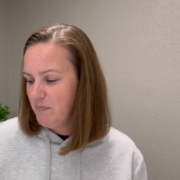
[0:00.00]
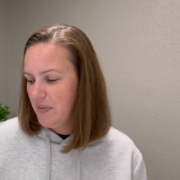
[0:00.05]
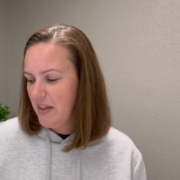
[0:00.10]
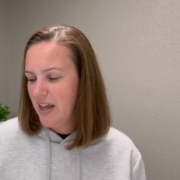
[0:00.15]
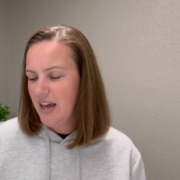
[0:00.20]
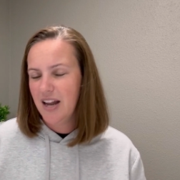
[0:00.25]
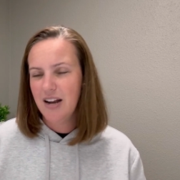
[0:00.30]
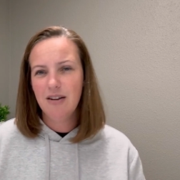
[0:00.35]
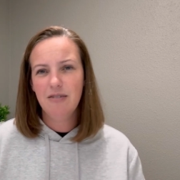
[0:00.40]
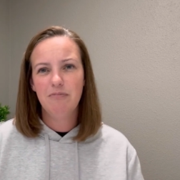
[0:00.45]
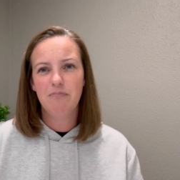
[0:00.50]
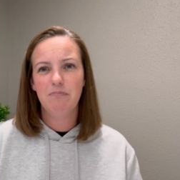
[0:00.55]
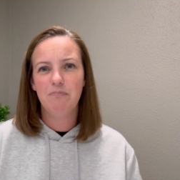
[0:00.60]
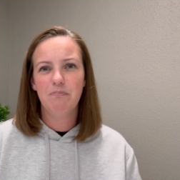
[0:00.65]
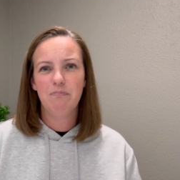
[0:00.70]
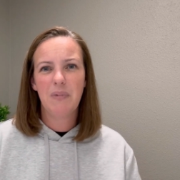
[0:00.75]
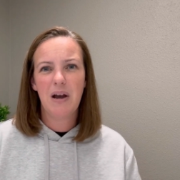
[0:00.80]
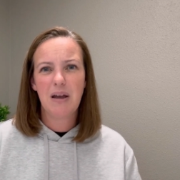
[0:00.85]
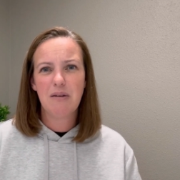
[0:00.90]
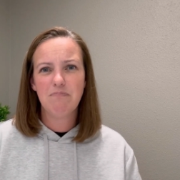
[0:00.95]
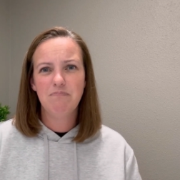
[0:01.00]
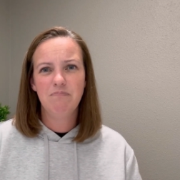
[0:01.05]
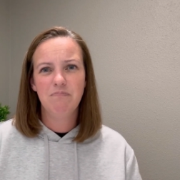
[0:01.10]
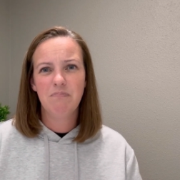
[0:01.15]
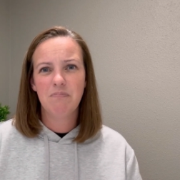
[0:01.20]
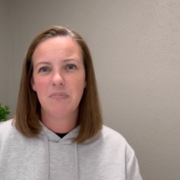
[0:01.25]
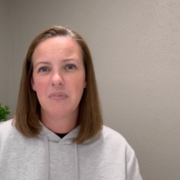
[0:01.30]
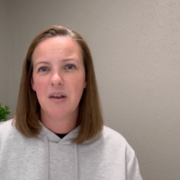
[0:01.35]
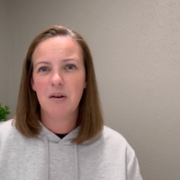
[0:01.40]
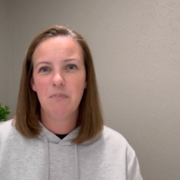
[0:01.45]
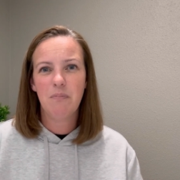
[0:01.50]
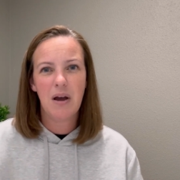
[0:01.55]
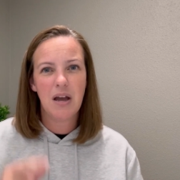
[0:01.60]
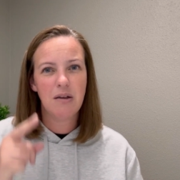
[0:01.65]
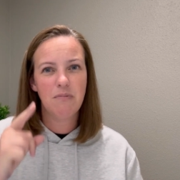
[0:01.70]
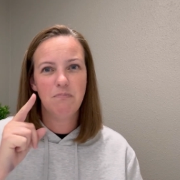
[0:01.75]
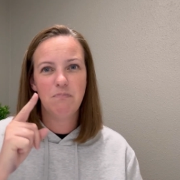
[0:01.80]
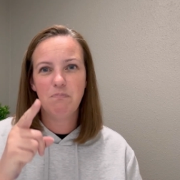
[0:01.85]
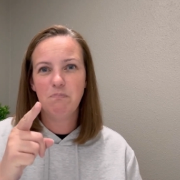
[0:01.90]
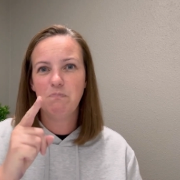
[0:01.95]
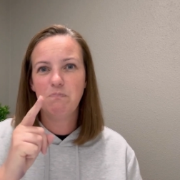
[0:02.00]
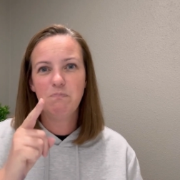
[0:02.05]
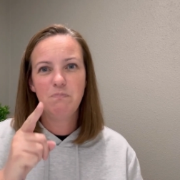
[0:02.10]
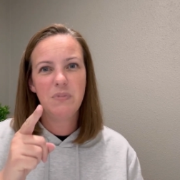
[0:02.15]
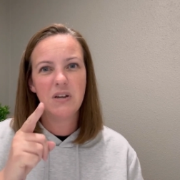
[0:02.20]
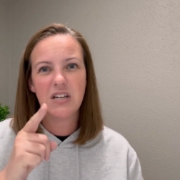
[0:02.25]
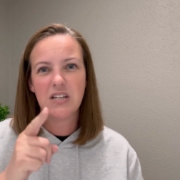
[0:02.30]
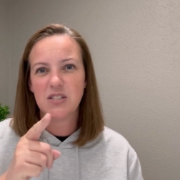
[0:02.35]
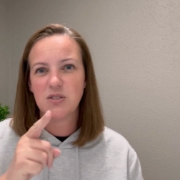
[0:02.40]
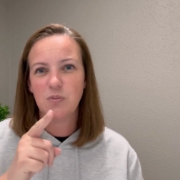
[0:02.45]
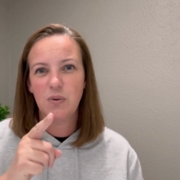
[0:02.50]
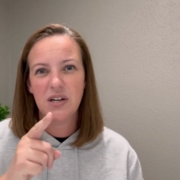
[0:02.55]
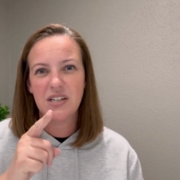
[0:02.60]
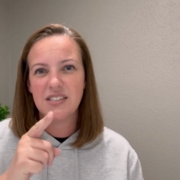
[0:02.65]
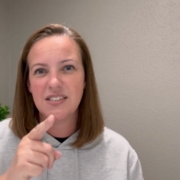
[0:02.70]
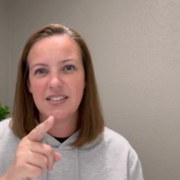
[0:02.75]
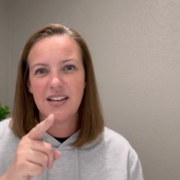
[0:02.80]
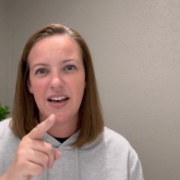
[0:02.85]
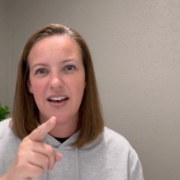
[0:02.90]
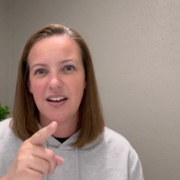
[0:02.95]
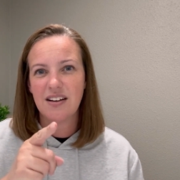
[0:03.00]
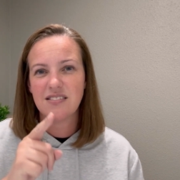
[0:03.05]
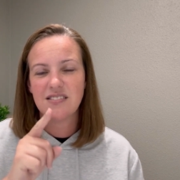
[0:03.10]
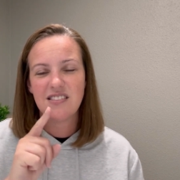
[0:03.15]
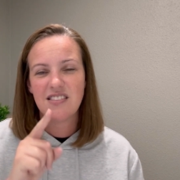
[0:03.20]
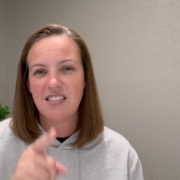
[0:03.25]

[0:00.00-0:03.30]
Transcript: And my, my biggest one is eggs.